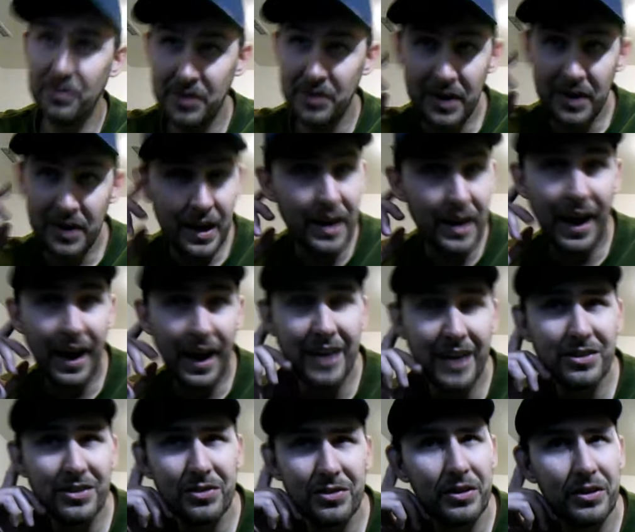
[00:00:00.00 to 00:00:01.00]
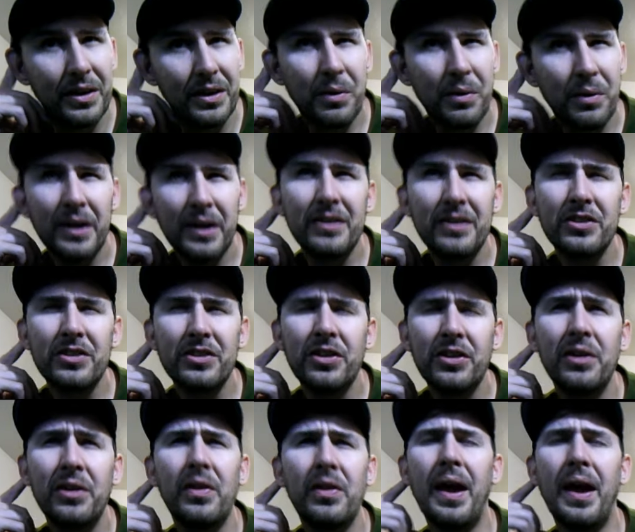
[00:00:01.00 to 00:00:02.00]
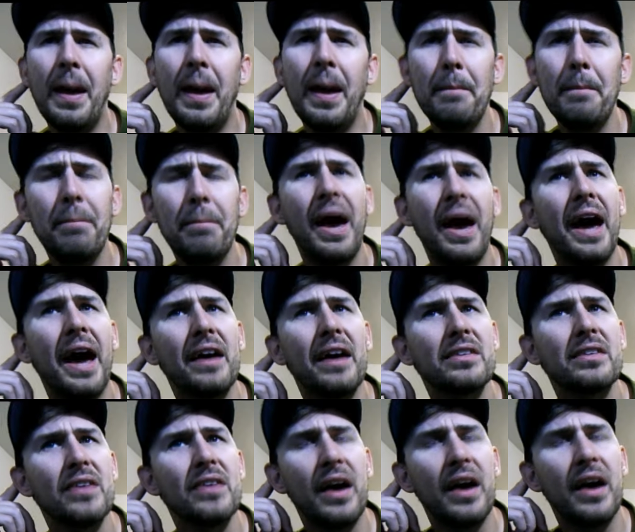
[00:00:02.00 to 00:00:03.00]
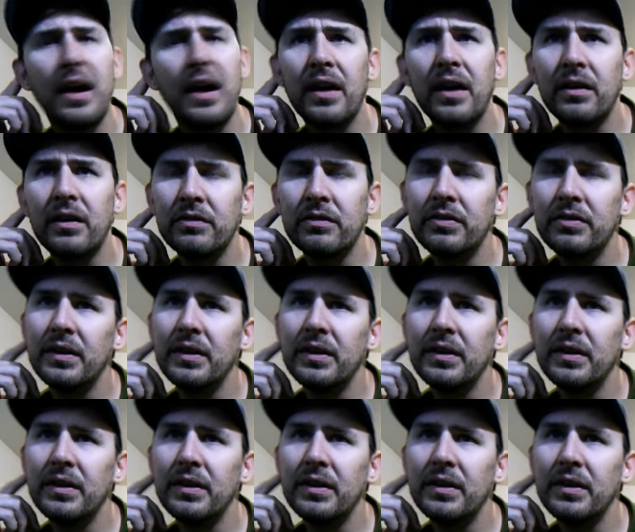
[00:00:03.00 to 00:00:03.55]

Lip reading: today. I just really wanted to show you the impacts of